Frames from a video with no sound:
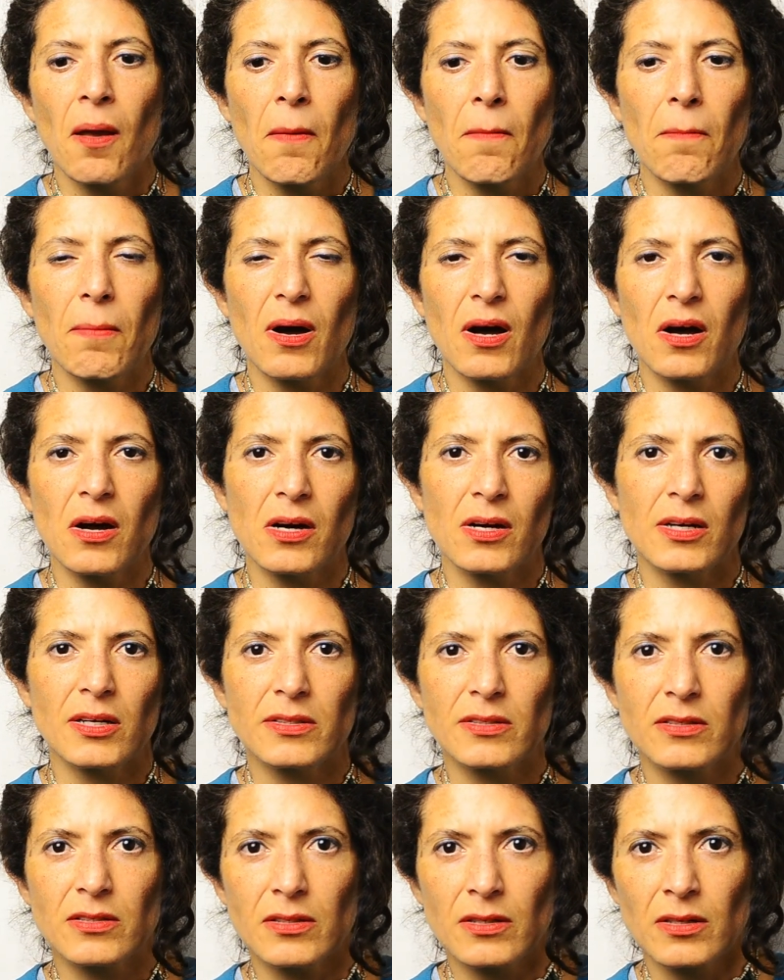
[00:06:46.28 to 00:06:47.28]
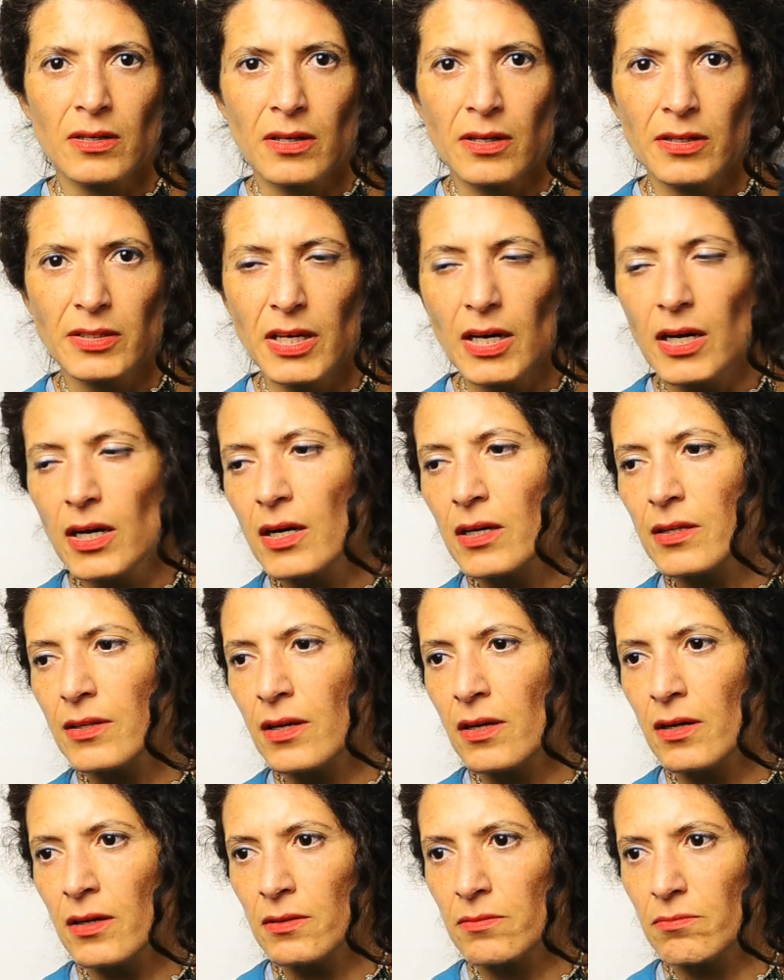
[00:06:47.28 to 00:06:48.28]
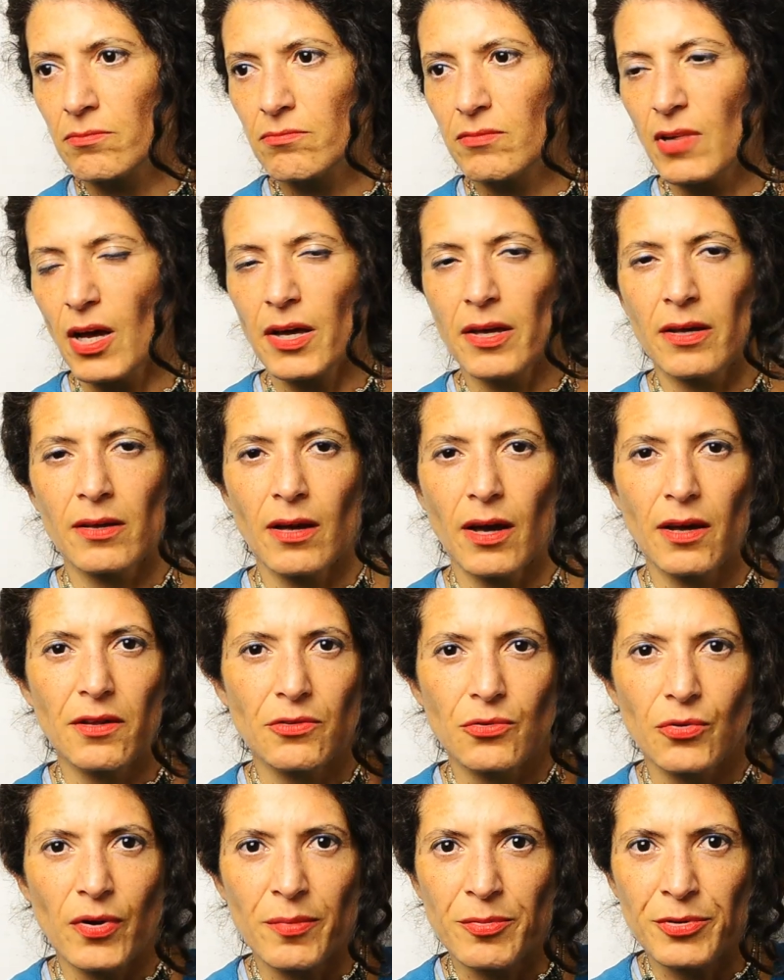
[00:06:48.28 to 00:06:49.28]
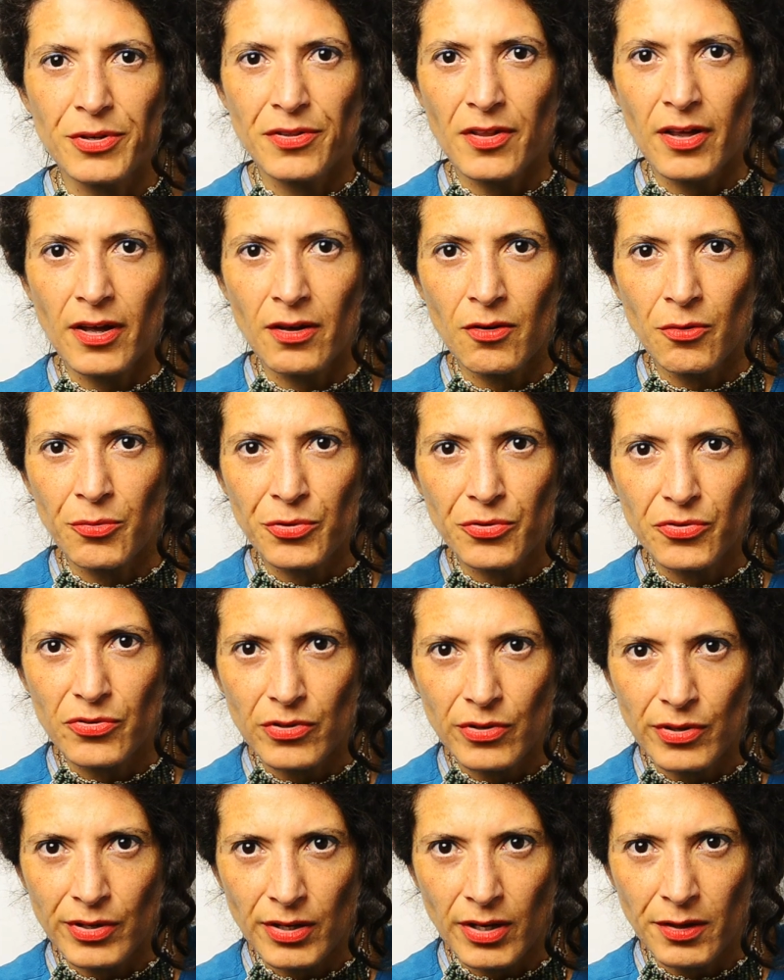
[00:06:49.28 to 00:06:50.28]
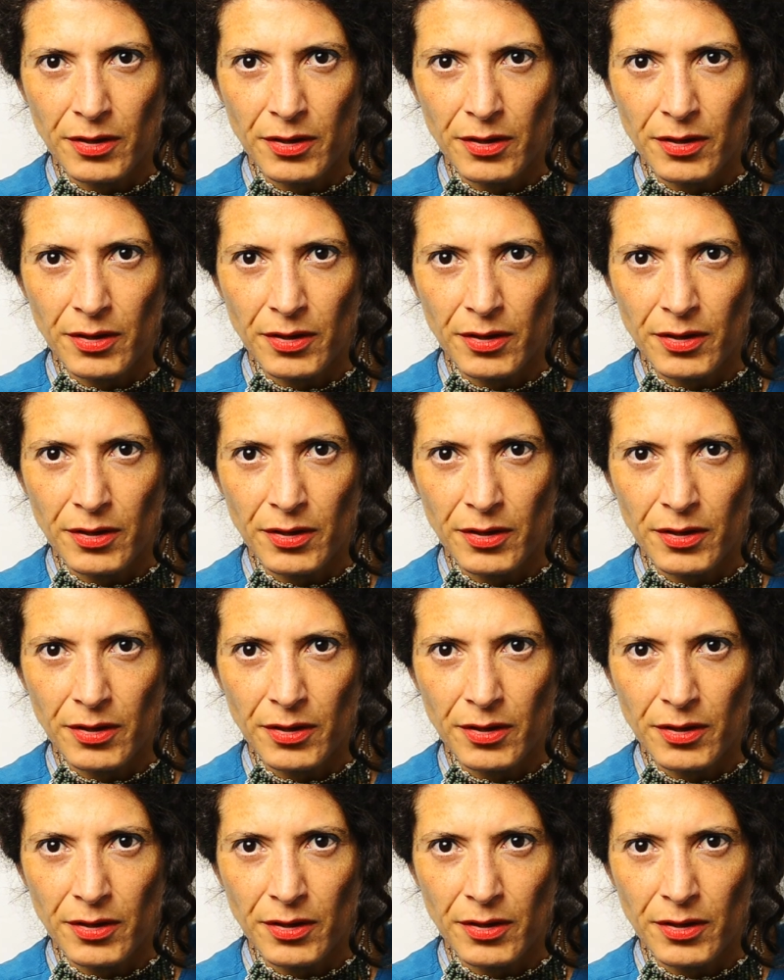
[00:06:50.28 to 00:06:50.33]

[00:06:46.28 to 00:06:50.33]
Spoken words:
But I do every day, obviously.